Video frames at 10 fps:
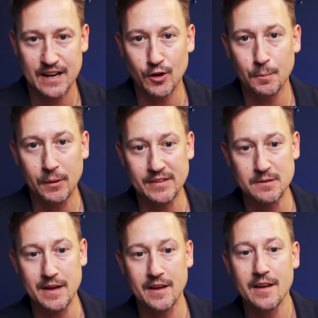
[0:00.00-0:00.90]
not even appealing to
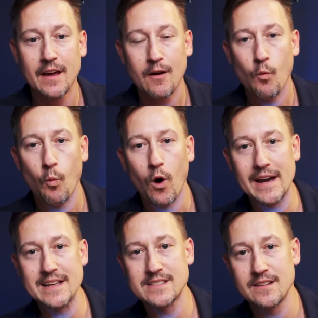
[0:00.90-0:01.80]
me. One
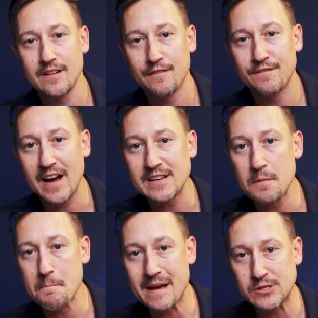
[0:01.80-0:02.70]
is find a
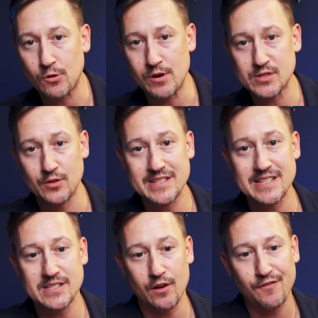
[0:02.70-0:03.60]
mentor. So this
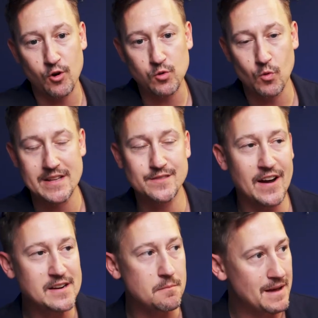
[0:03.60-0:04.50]
is our 4th one, is
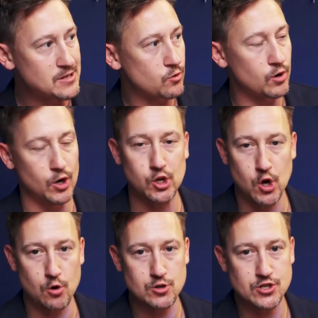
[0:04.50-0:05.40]
find a mentor or a
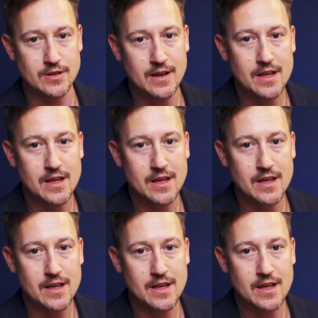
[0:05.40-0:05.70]
coach